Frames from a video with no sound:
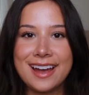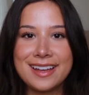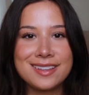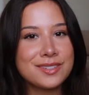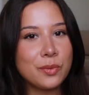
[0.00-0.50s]

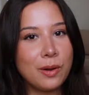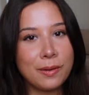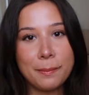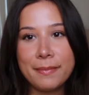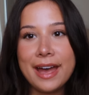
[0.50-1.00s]
guys,
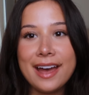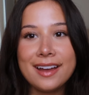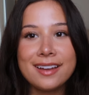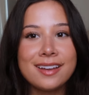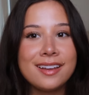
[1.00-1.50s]
welcome
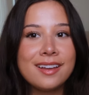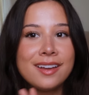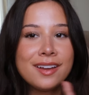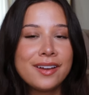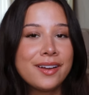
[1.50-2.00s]
back.
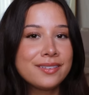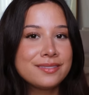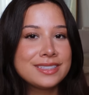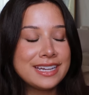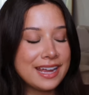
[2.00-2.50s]

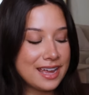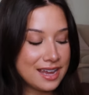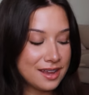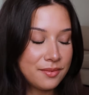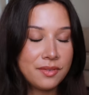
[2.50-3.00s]

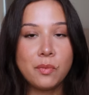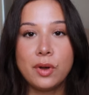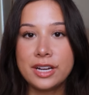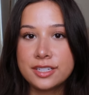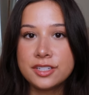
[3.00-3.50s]
Today,
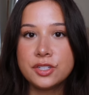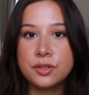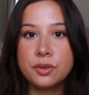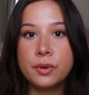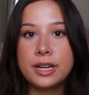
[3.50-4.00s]
wanted to
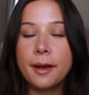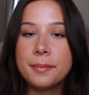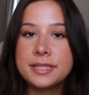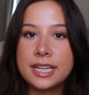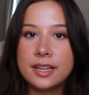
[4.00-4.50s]
do an
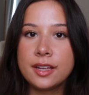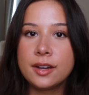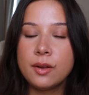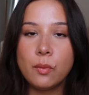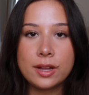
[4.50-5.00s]

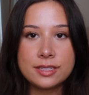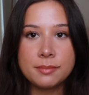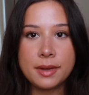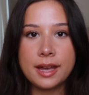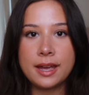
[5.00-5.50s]
updated what's
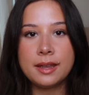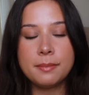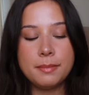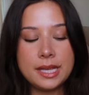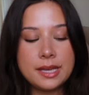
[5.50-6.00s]
in my
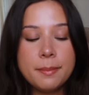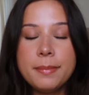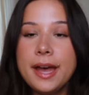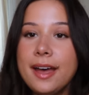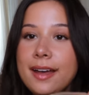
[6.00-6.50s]
makeup
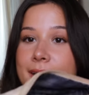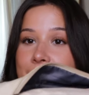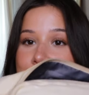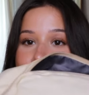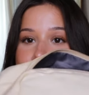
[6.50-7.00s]
bag
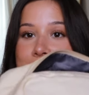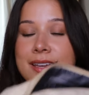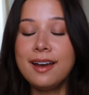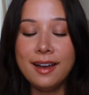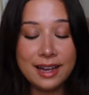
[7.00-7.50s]

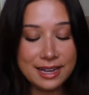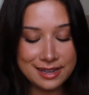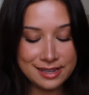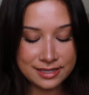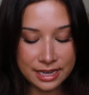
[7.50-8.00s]

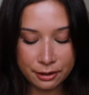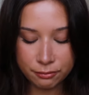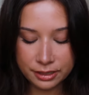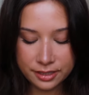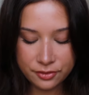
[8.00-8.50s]
because I
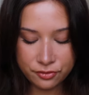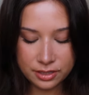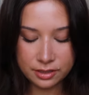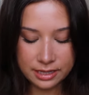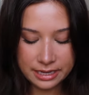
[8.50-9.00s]
really
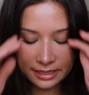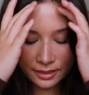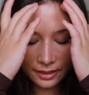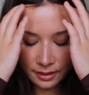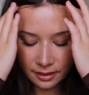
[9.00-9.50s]
feel like